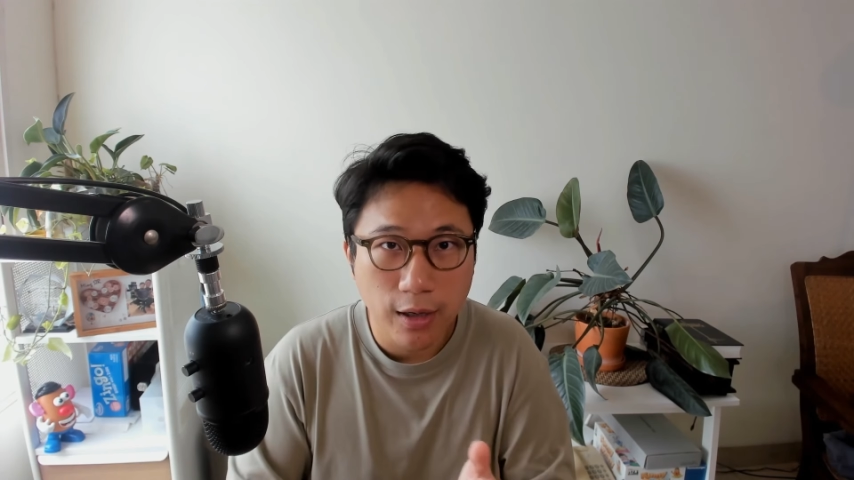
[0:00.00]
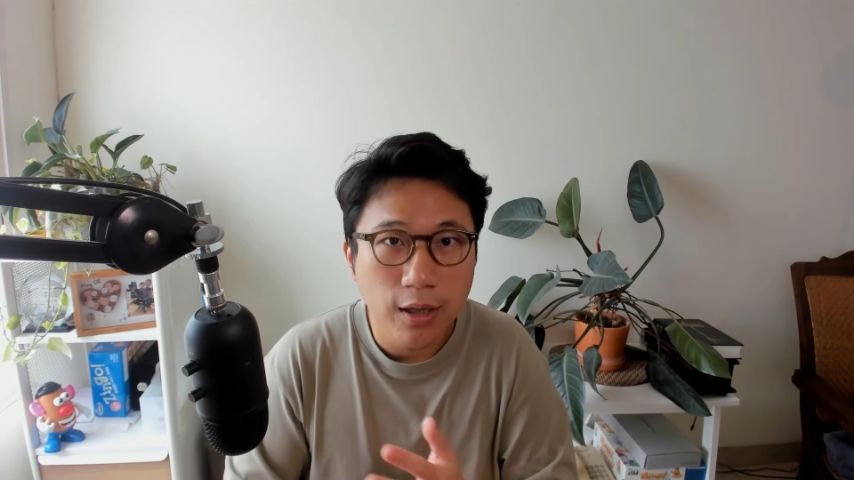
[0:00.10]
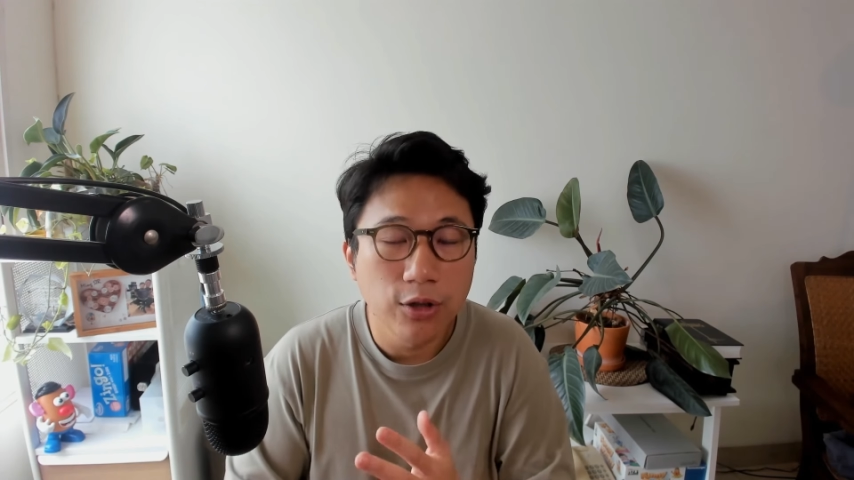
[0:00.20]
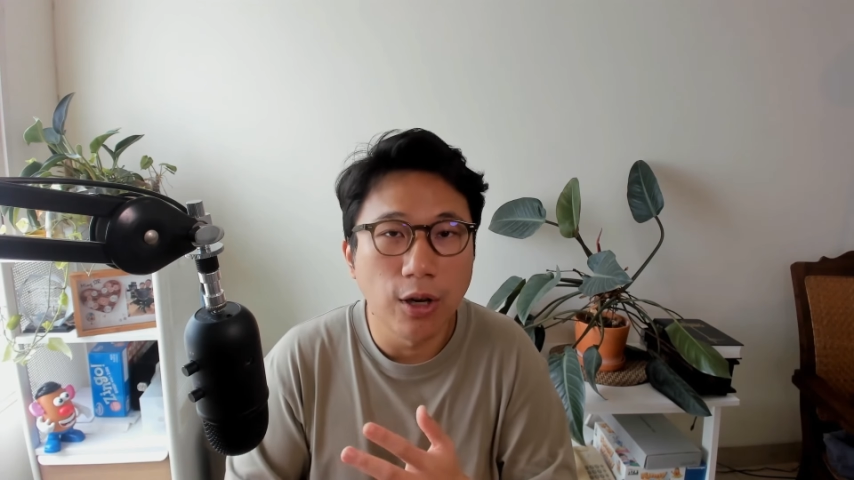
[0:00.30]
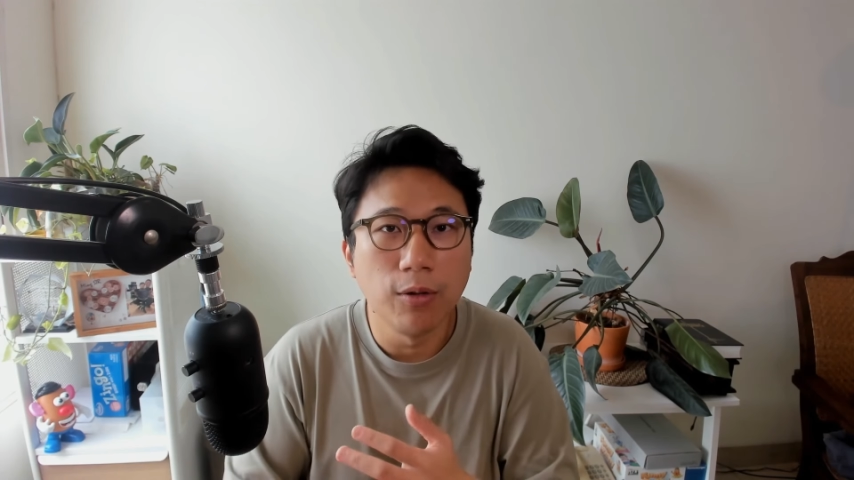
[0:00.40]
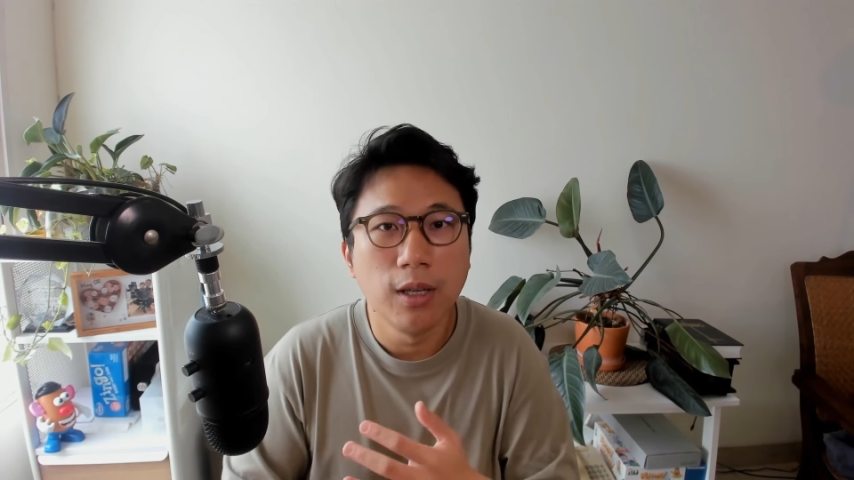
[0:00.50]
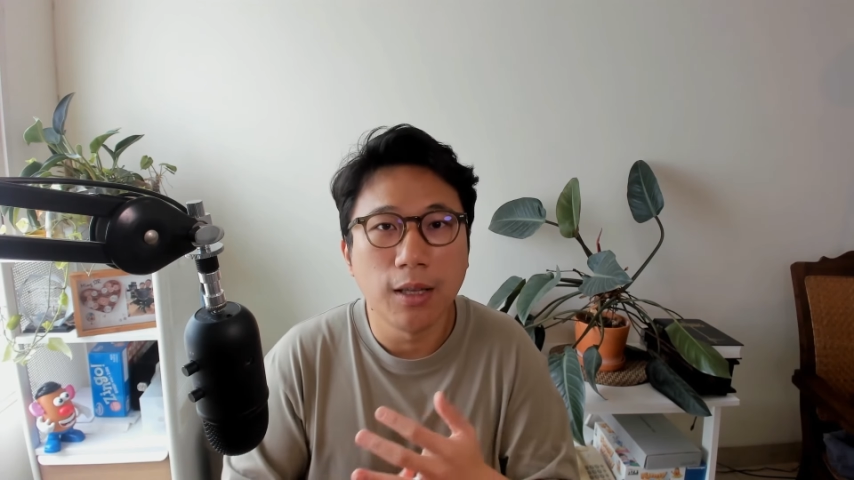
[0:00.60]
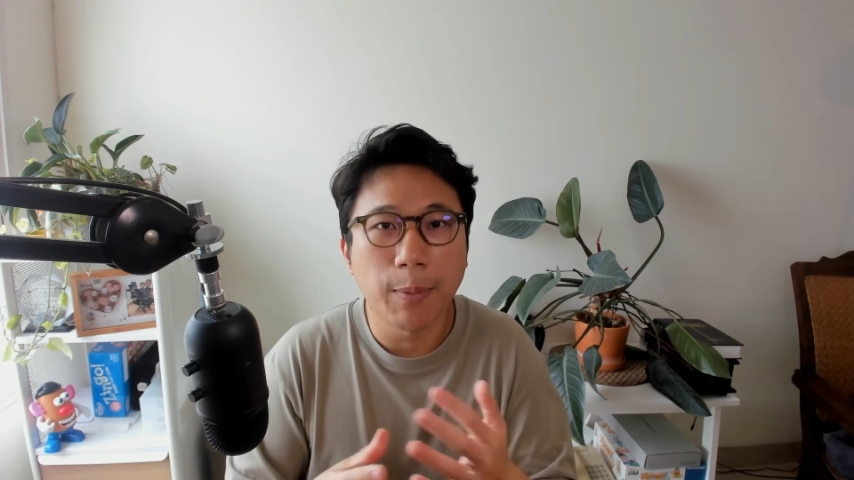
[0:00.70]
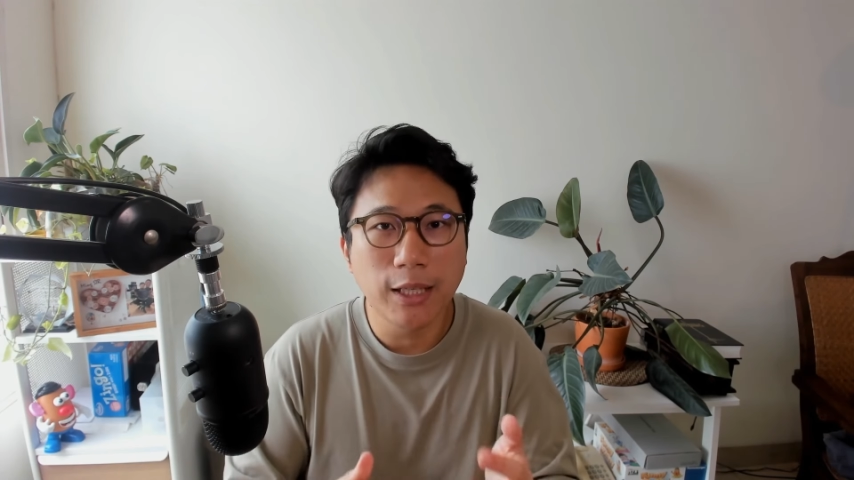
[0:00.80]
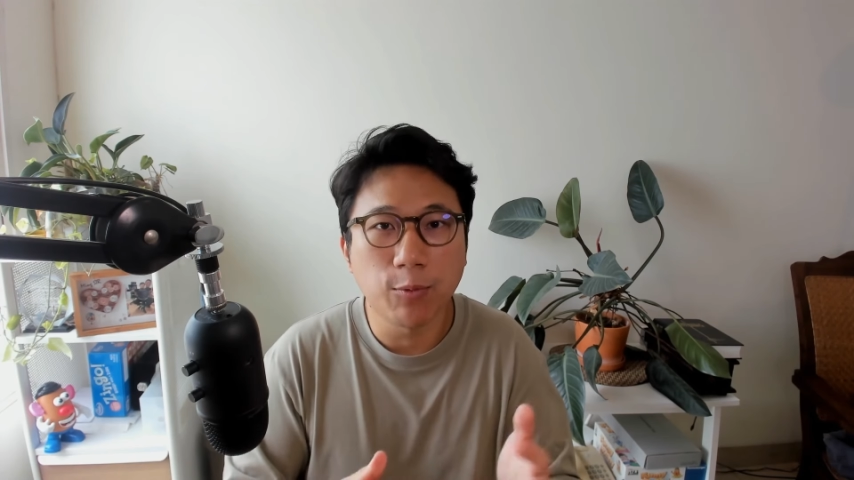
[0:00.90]
So the
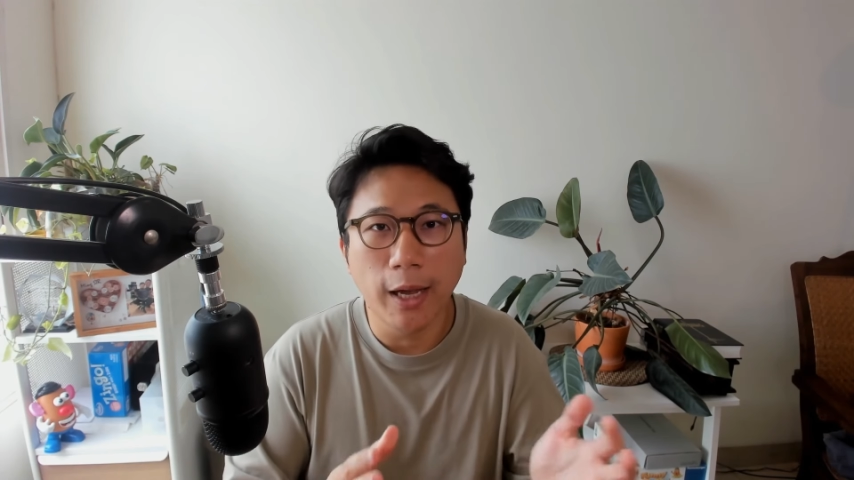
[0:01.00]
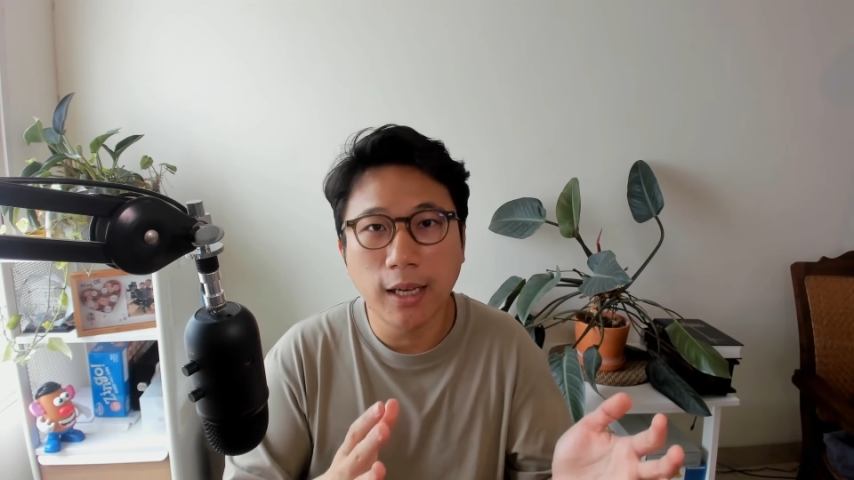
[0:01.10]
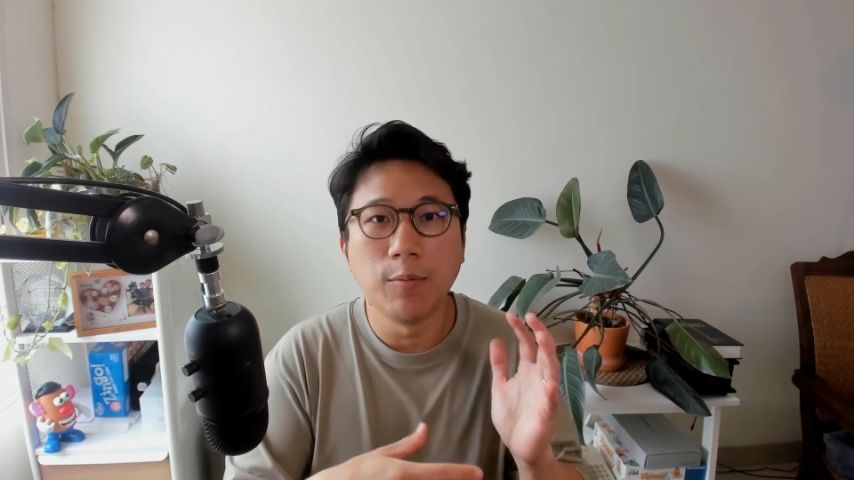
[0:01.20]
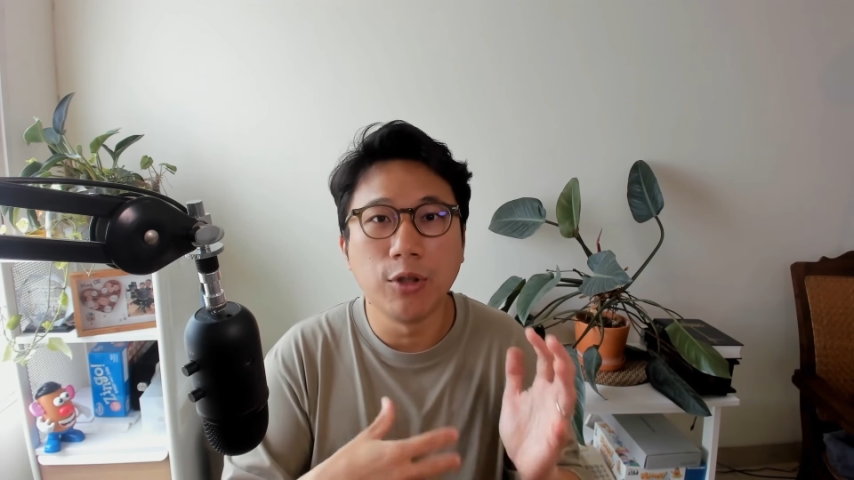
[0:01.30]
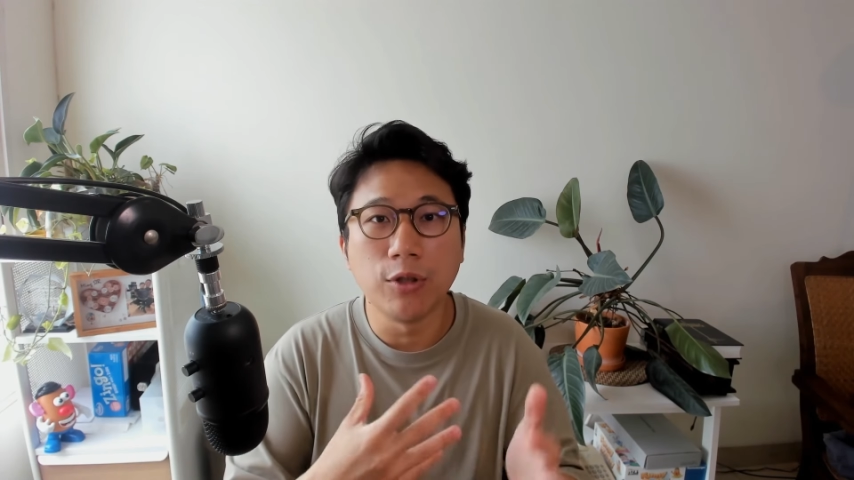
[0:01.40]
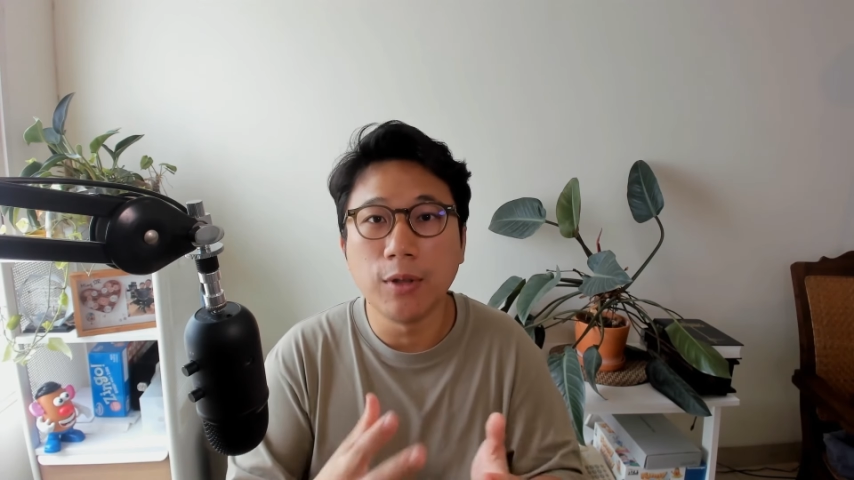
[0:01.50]
best way to do